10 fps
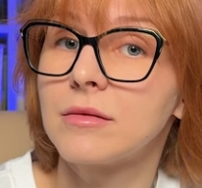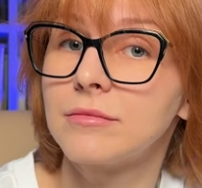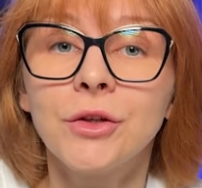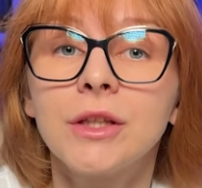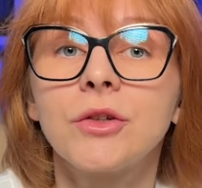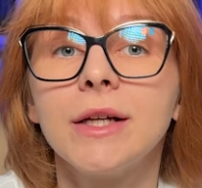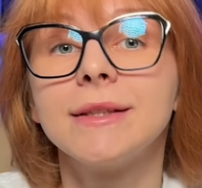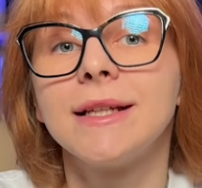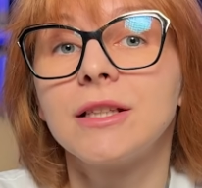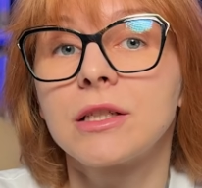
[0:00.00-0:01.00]
You can
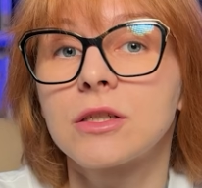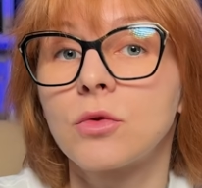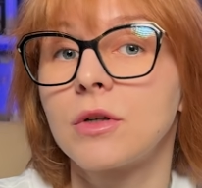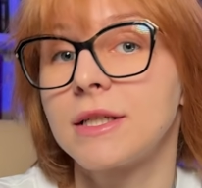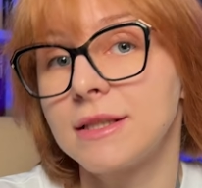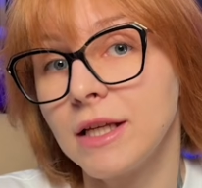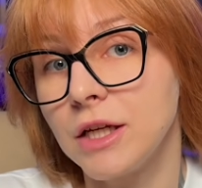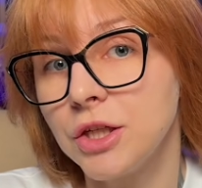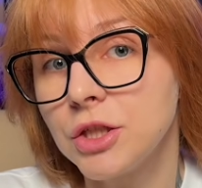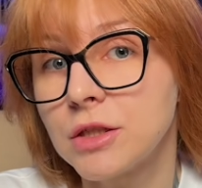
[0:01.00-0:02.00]
run git restore
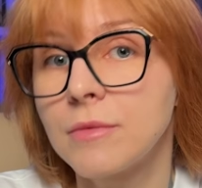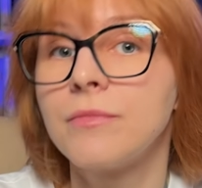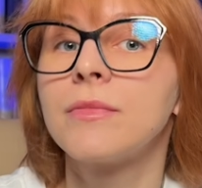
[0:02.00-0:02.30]
staged.